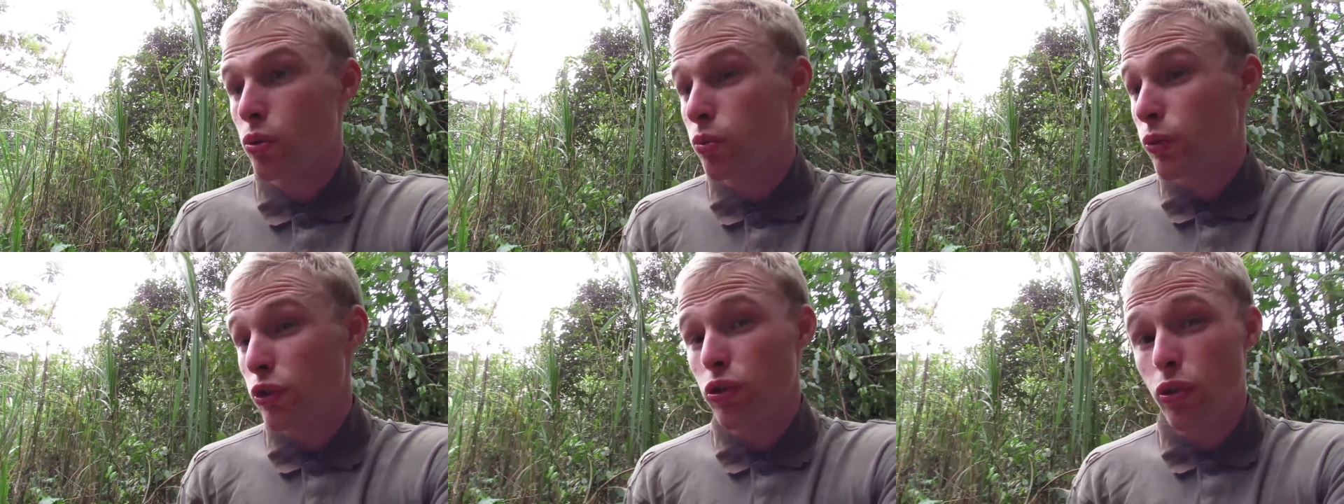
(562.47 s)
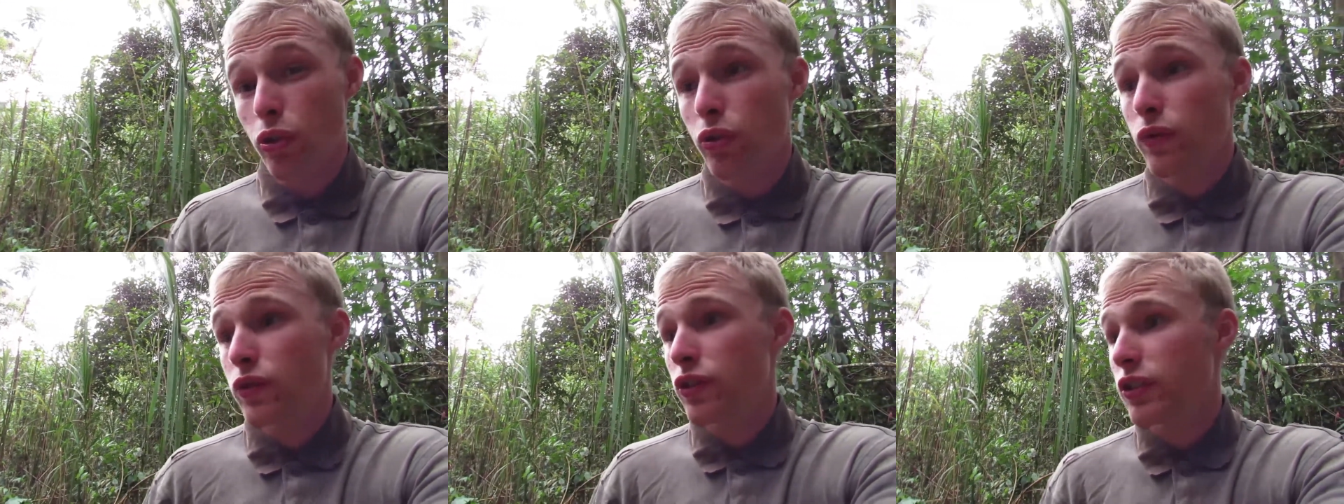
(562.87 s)

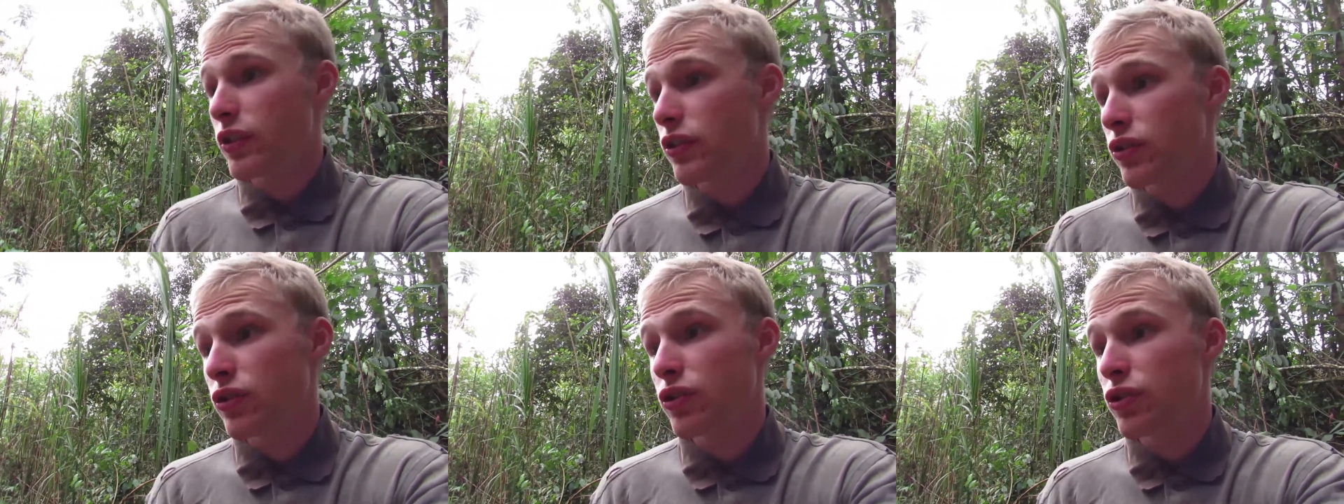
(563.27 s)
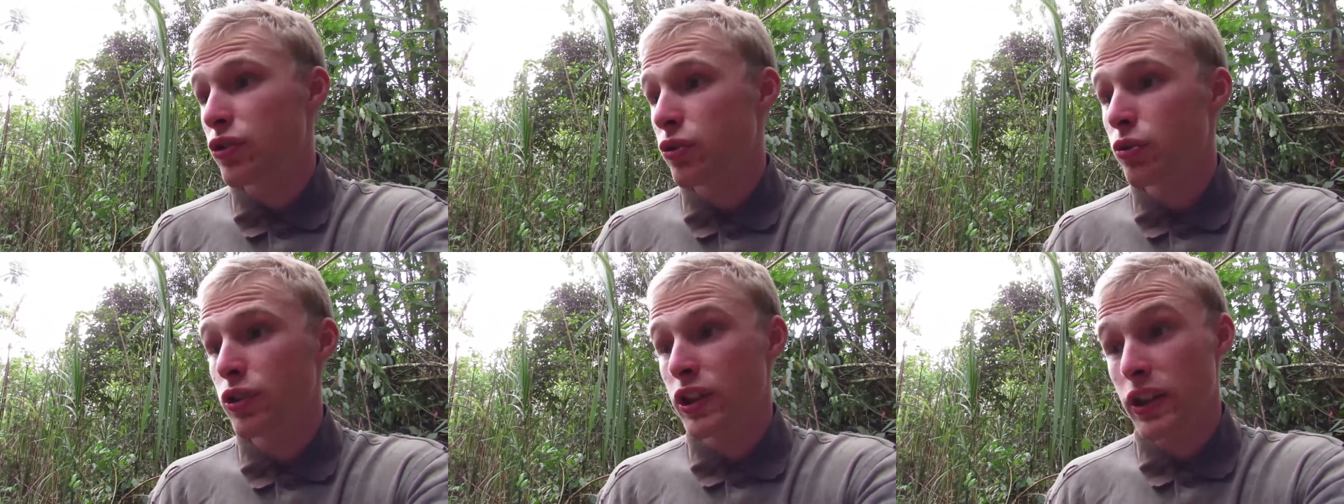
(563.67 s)
reserved
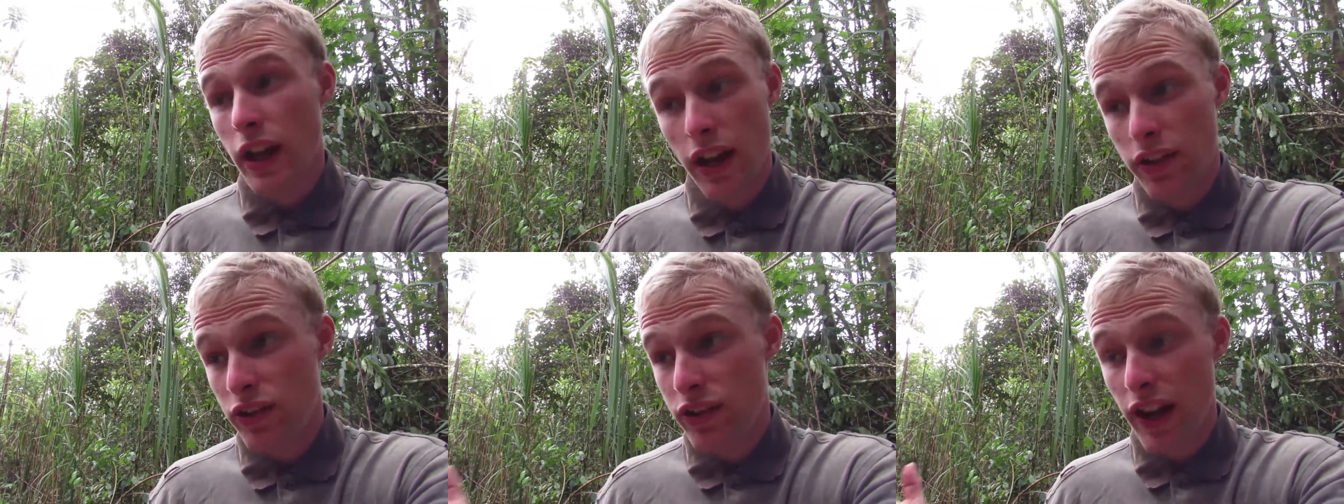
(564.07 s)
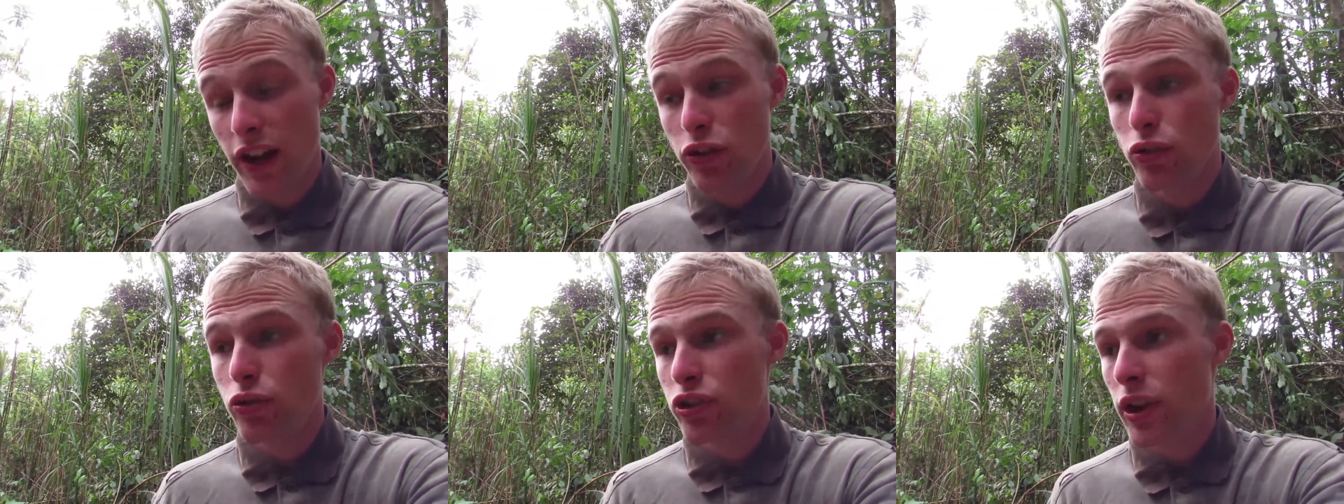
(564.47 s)
to the United
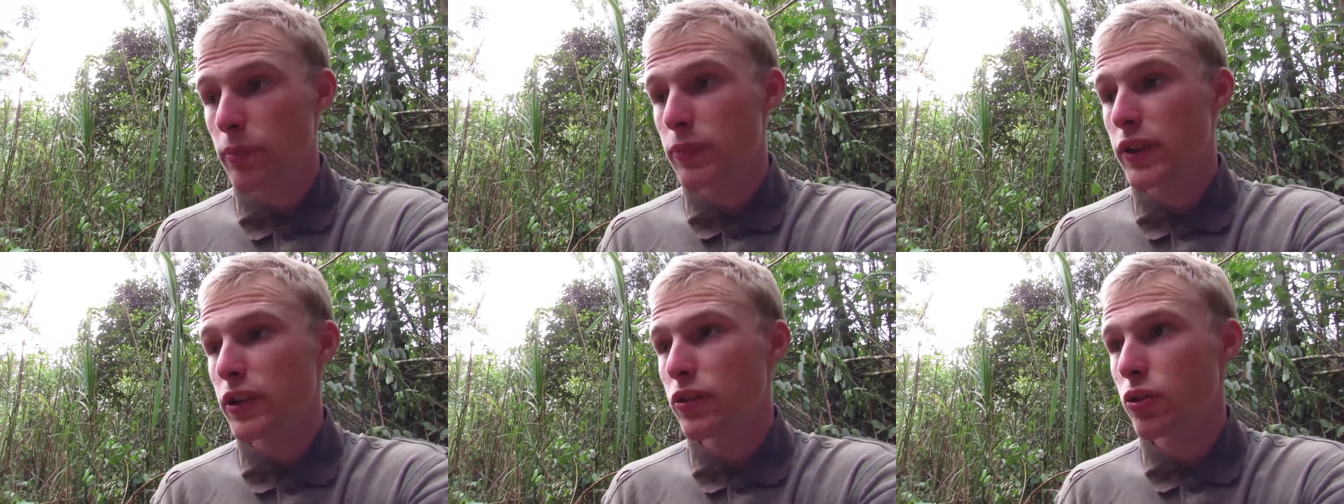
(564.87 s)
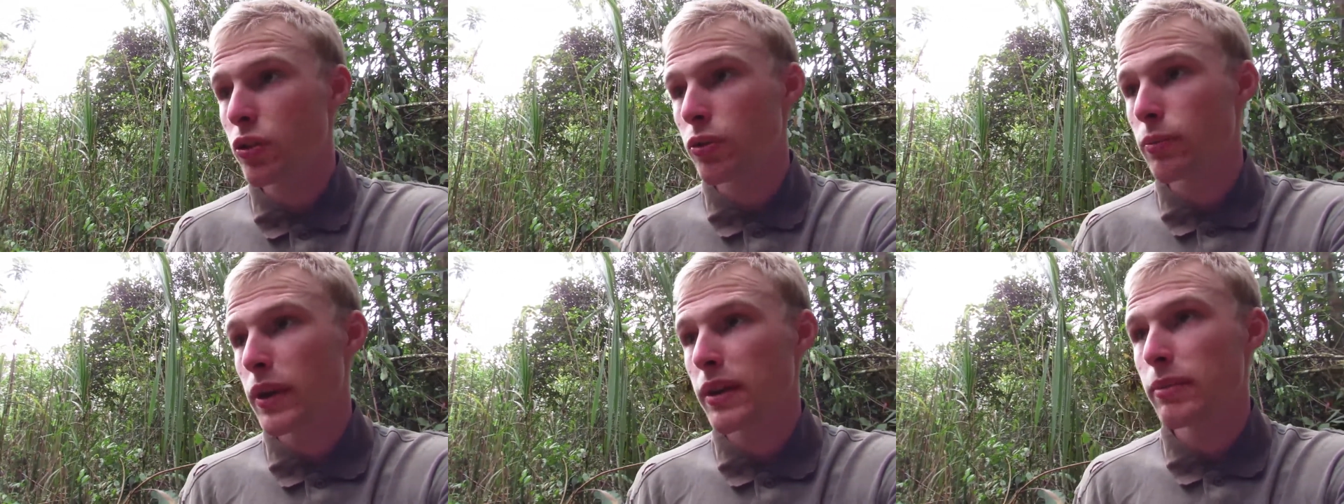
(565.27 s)
States or something, or
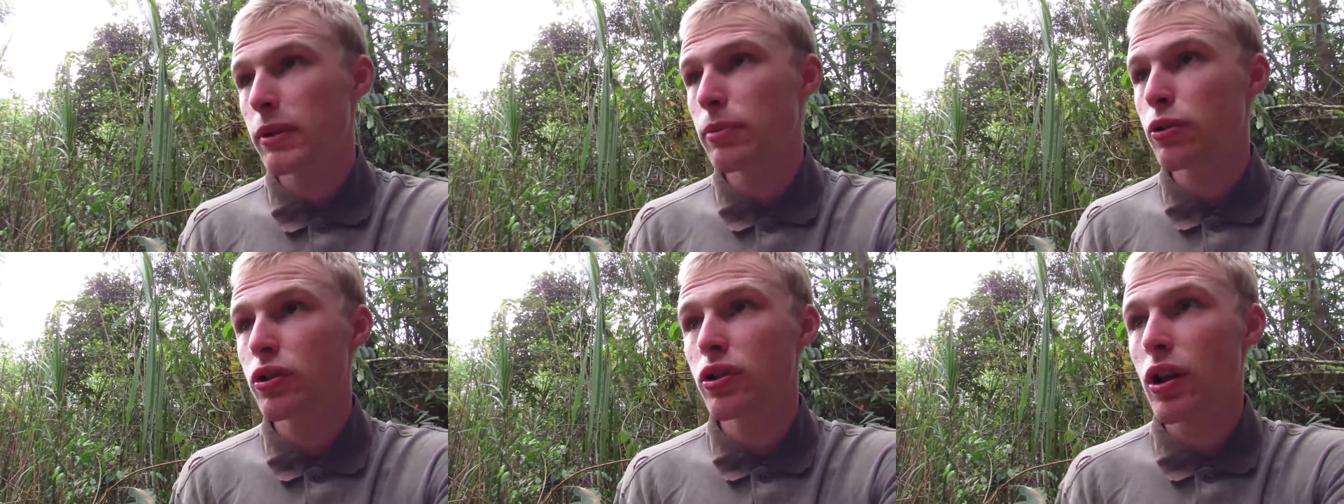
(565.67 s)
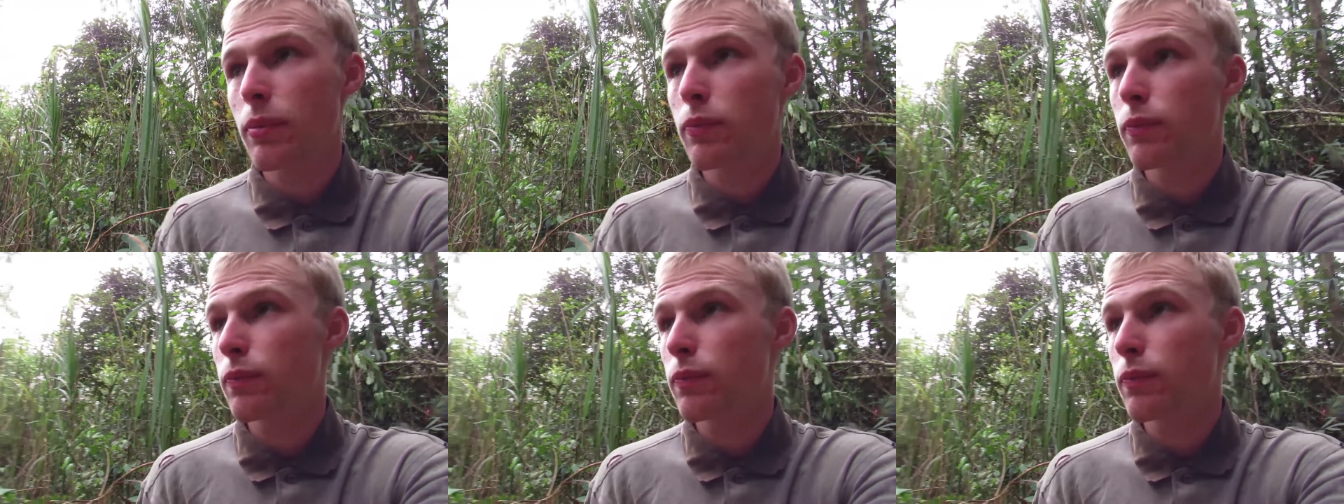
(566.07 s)
maybe put it up